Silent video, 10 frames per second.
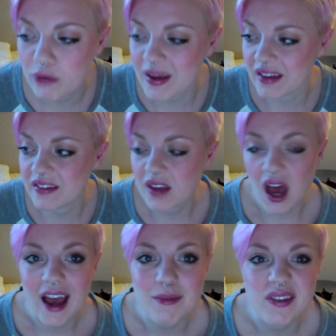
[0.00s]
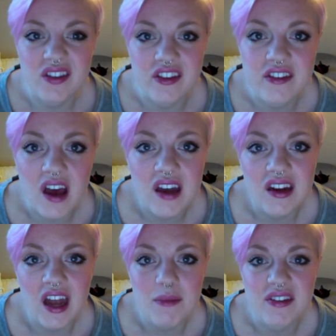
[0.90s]
miss. I miss the sun
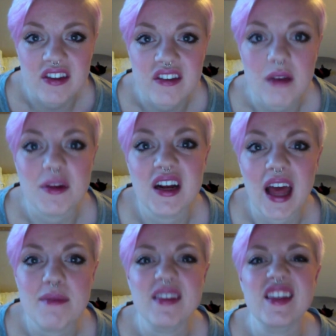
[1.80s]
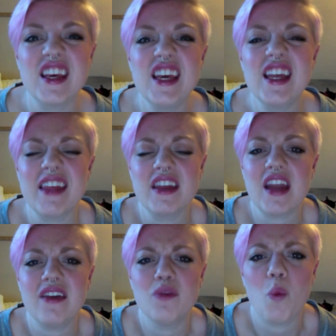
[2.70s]
and I miss the summer and I miss the heat and the
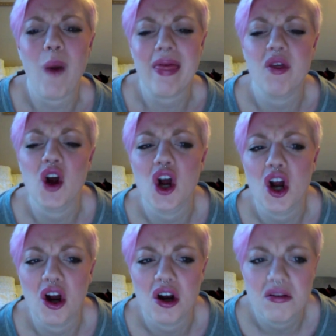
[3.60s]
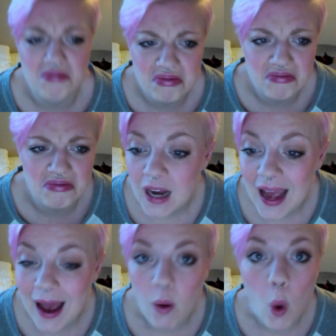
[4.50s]
nice weather.
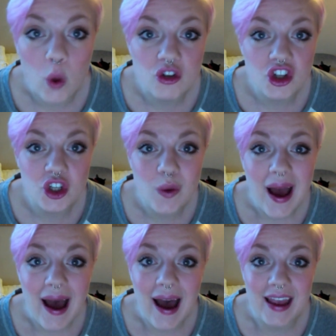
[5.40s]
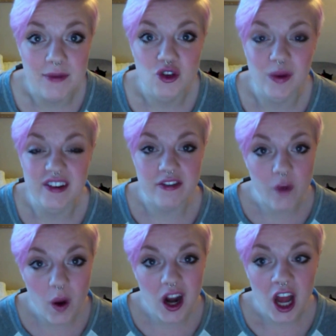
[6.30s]
How old are you? I am
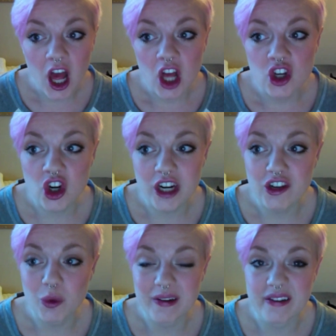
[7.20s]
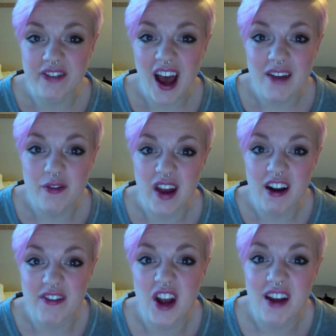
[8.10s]
24, turning 25
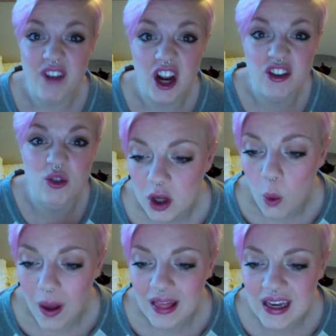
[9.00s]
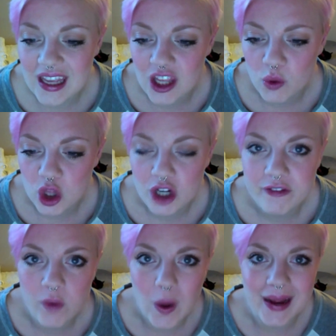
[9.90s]
very, very, very soon. Quality you look
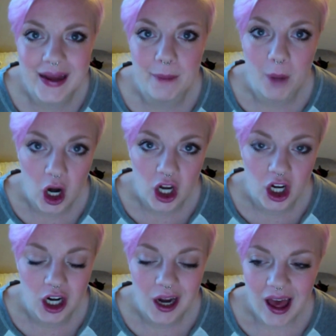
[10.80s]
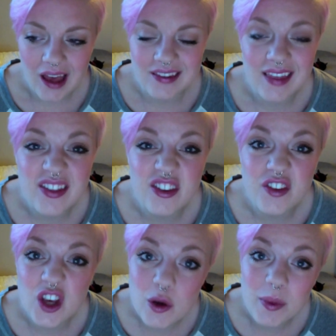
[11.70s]
for in a partner? A sense of
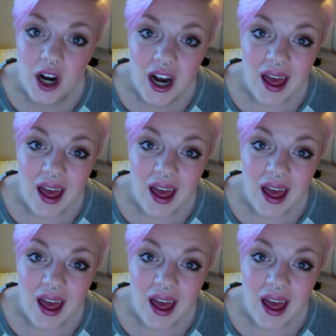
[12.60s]
humor